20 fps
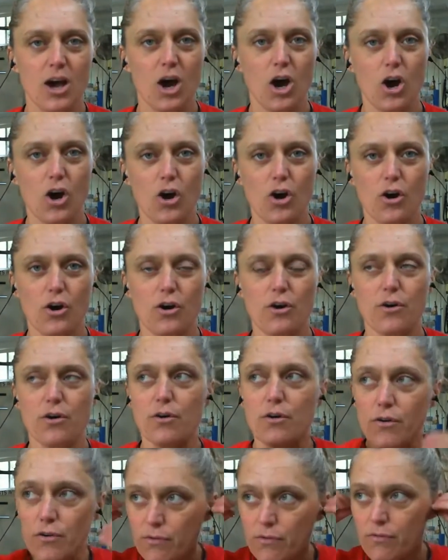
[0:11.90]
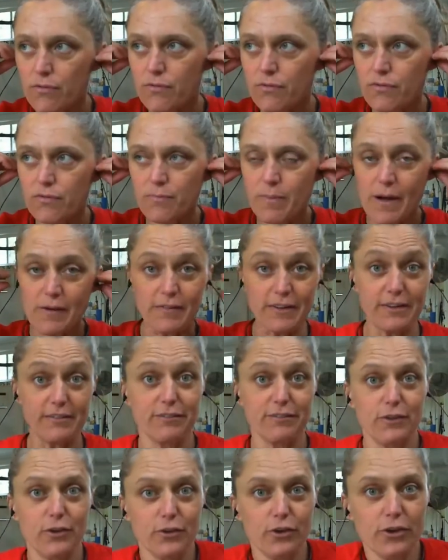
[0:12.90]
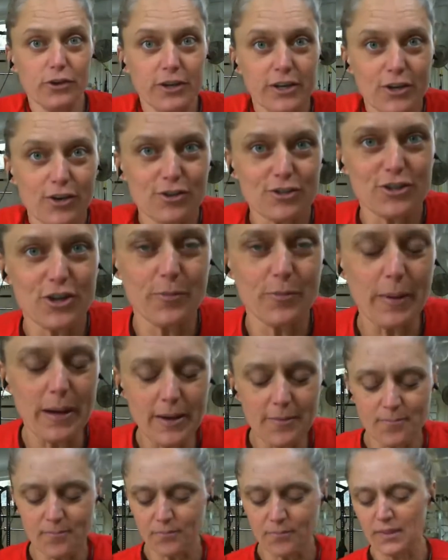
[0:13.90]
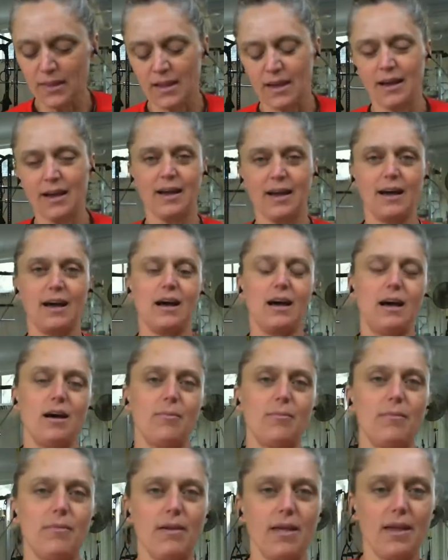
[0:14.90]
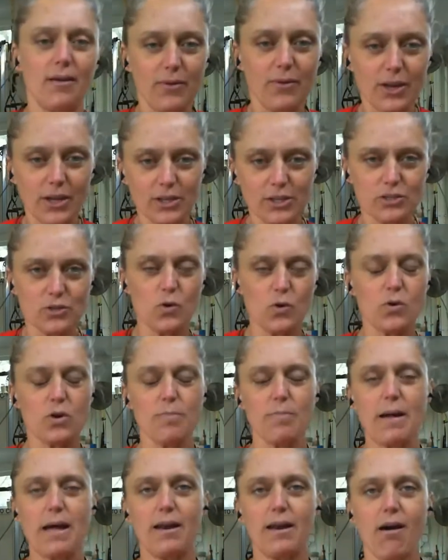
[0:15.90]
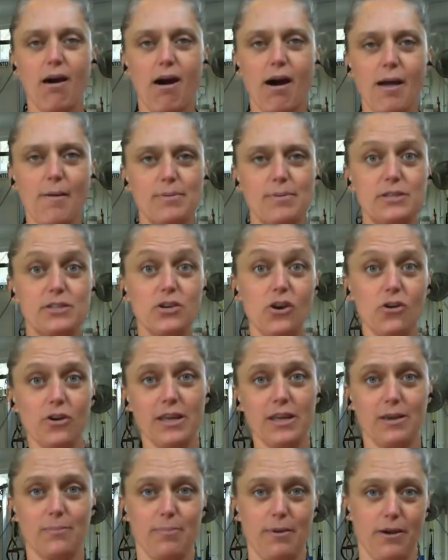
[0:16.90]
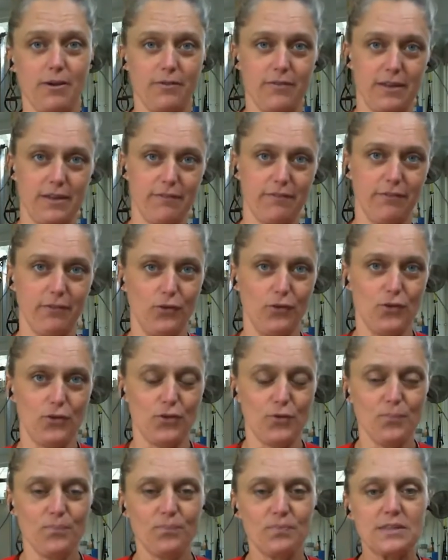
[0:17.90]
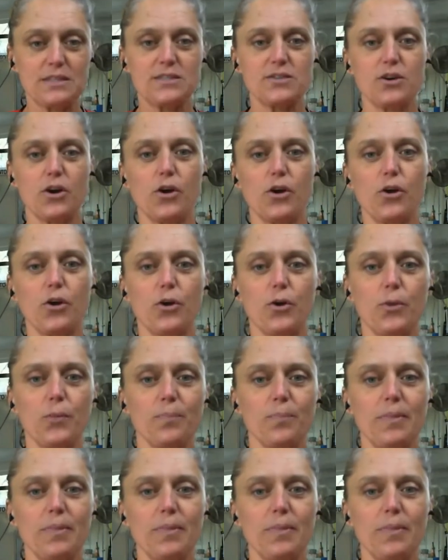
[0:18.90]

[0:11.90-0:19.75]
of pelvic floor in October. And we're going to talk about hypertonic pelvic floor. So